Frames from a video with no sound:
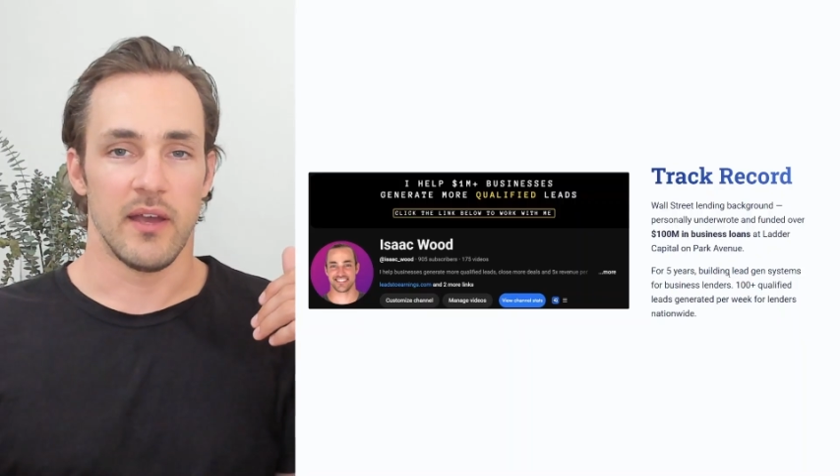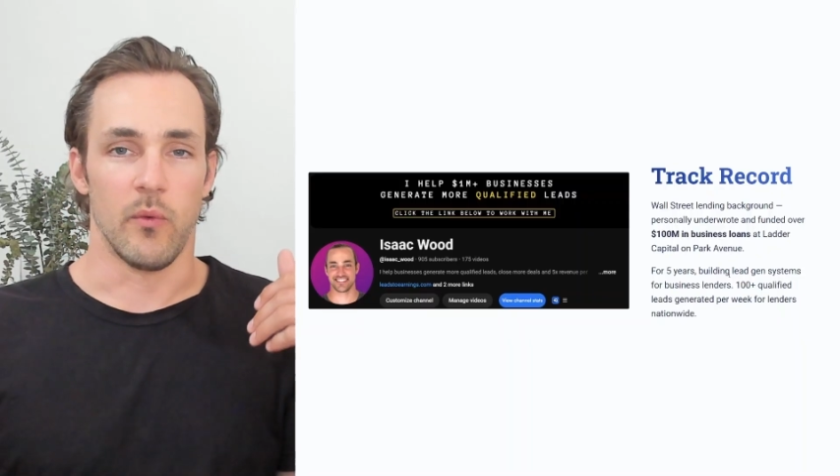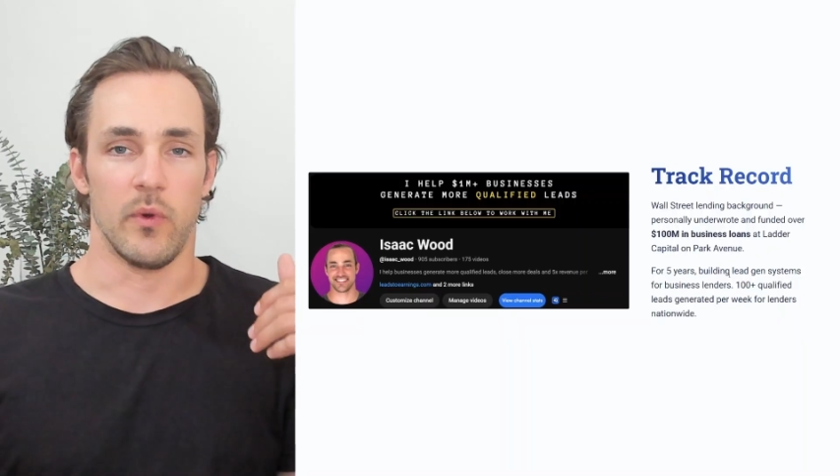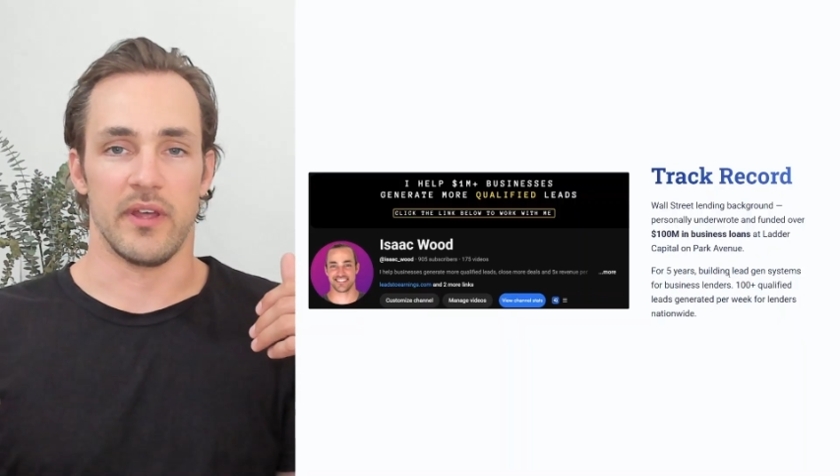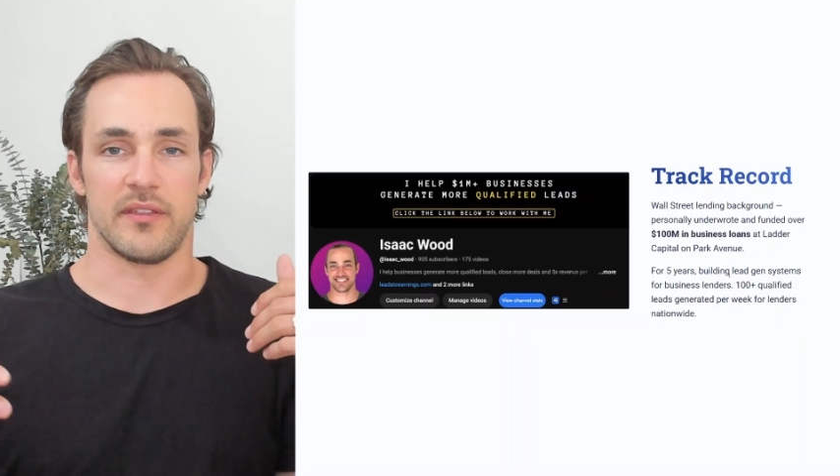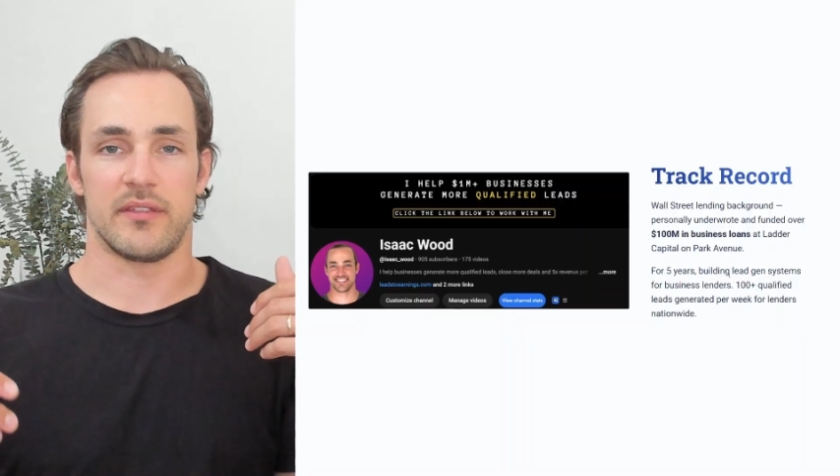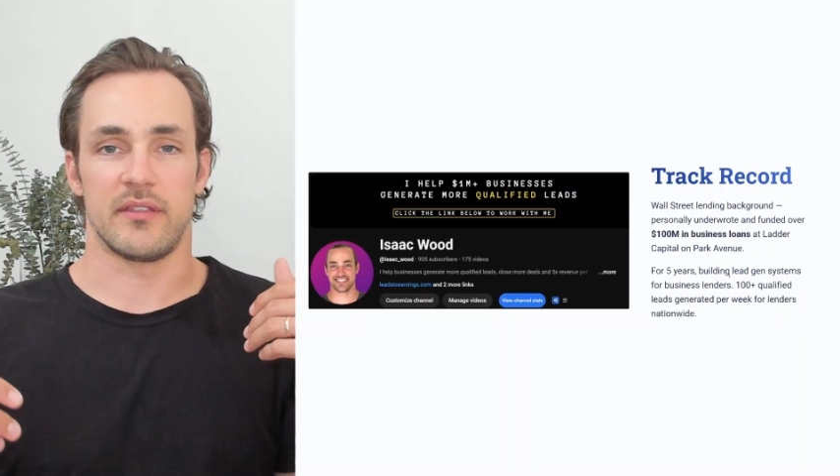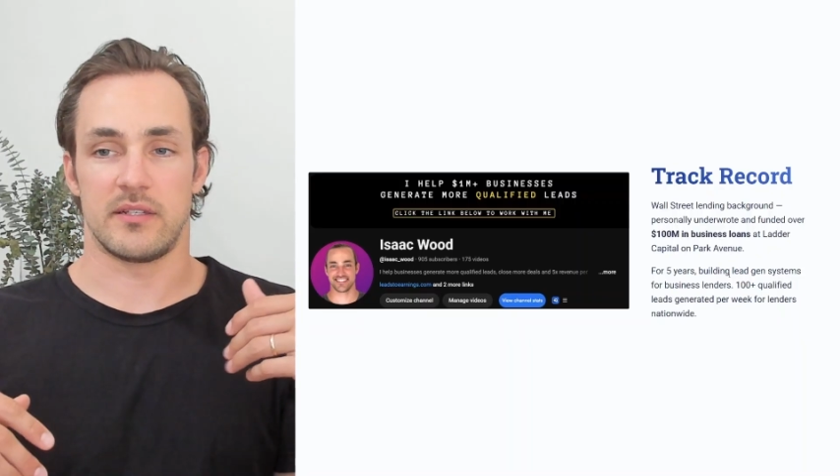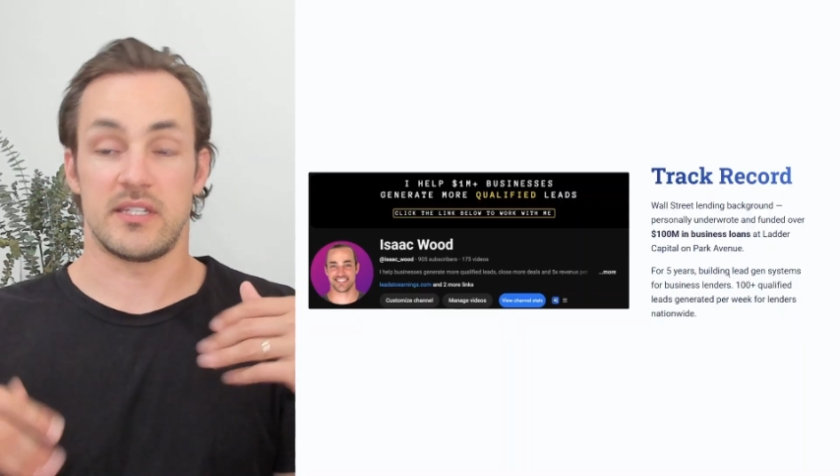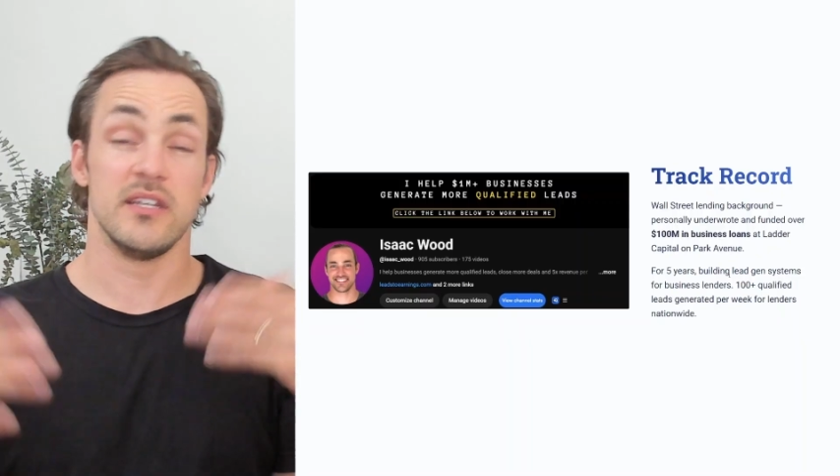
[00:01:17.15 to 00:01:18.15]
with
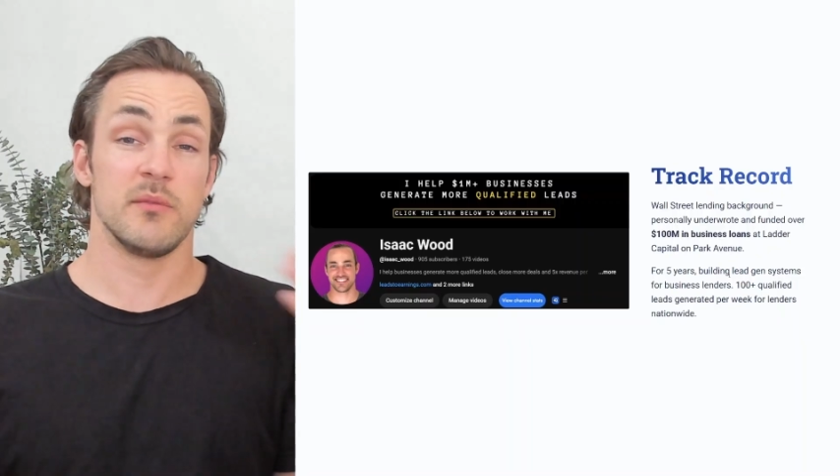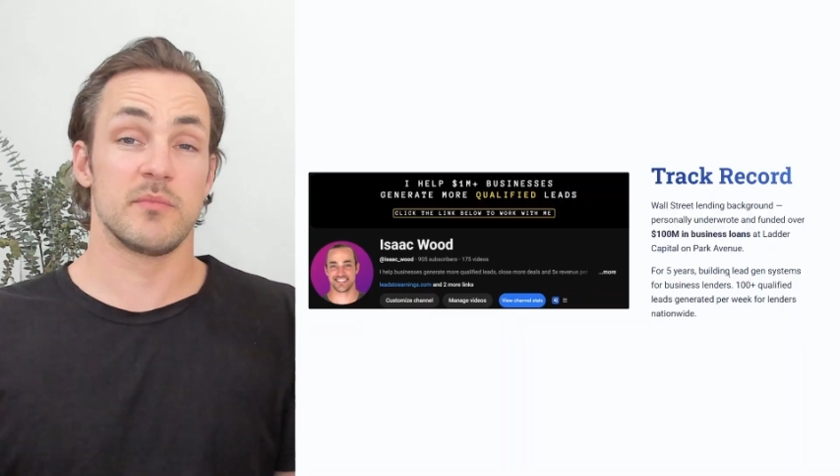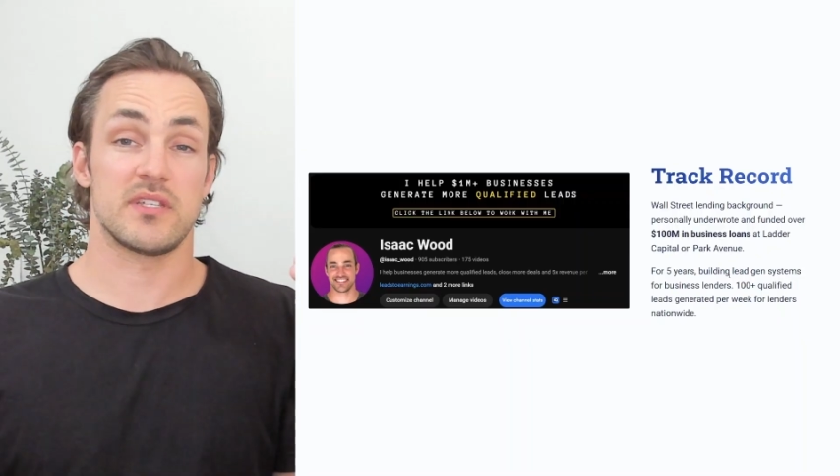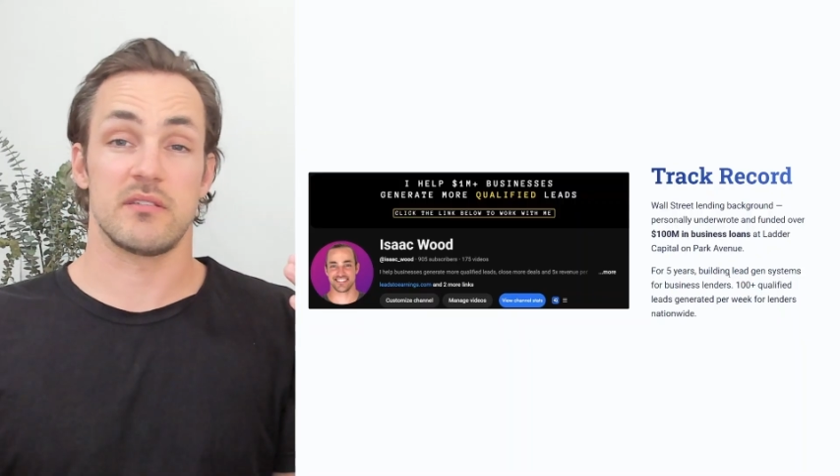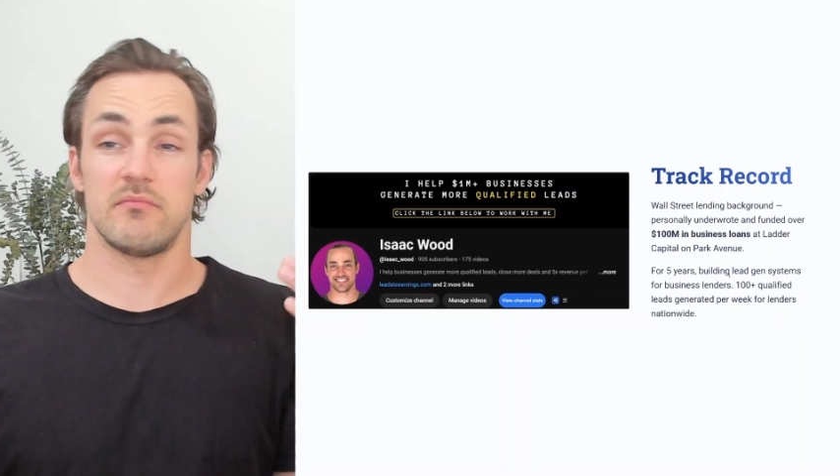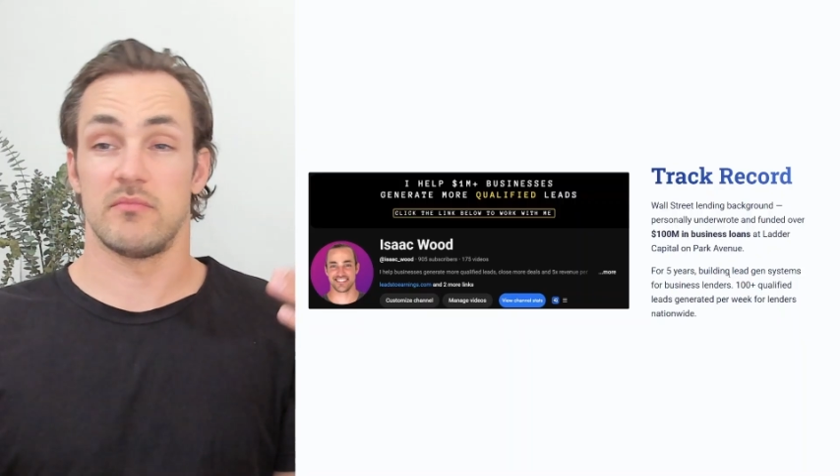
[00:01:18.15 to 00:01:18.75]
teams